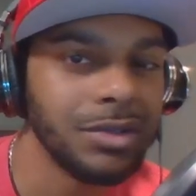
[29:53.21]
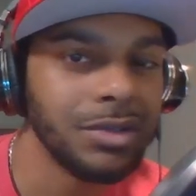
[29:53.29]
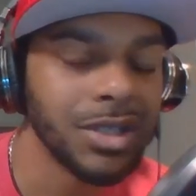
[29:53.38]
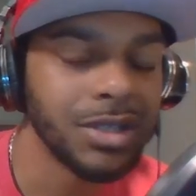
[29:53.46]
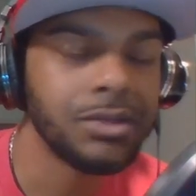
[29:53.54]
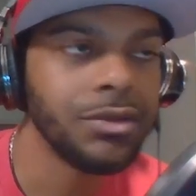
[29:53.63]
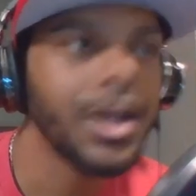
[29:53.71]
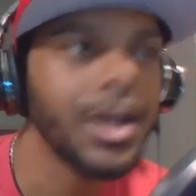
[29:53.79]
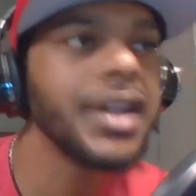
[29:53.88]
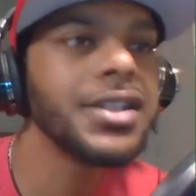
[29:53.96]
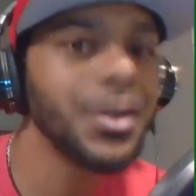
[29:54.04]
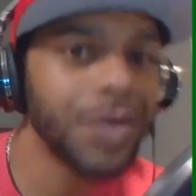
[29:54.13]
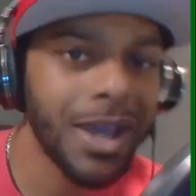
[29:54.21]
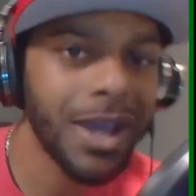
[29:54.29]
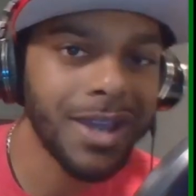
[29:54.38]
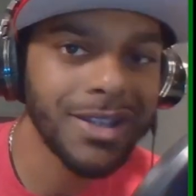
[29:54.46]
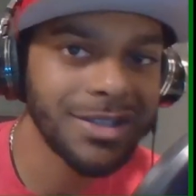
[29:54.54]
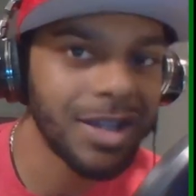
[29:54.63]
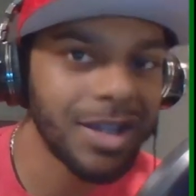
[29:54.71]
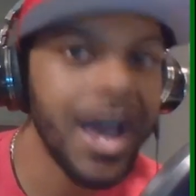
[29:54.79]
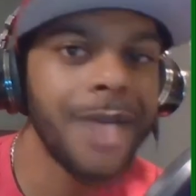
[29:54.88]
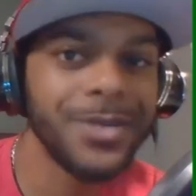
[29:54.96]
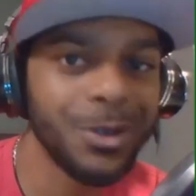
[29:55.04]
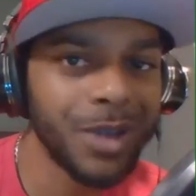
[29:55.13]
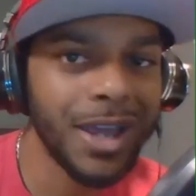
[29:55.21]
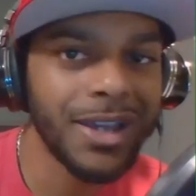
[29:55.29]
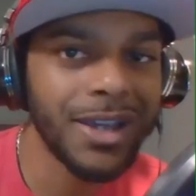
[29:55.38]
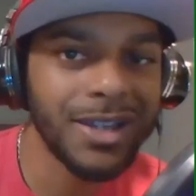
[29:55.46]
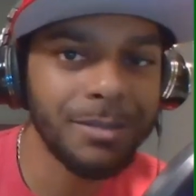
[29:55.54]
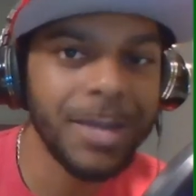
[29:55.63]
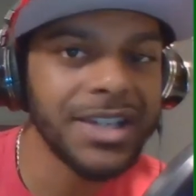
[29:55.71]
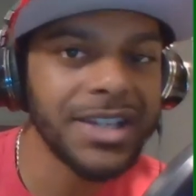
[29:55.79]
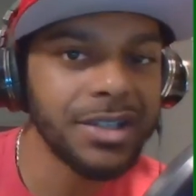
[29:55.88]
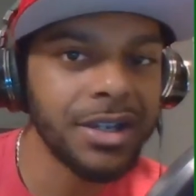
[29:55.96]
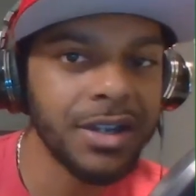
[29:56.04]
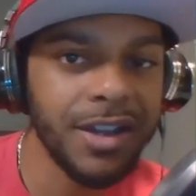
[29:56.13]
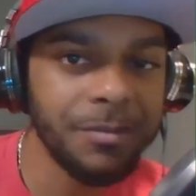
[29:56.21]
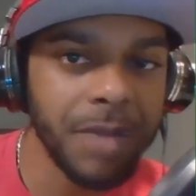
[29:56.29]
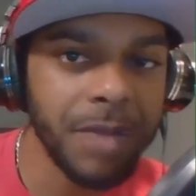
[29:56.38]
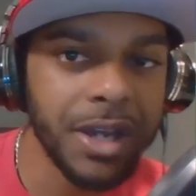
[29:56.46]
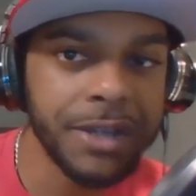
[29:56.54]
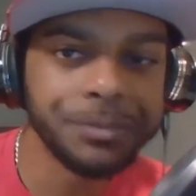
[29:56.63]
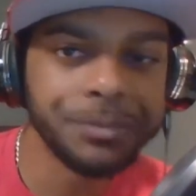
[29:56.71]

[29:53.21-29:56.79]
his credit's okay, his job's okay, he makes good enough money,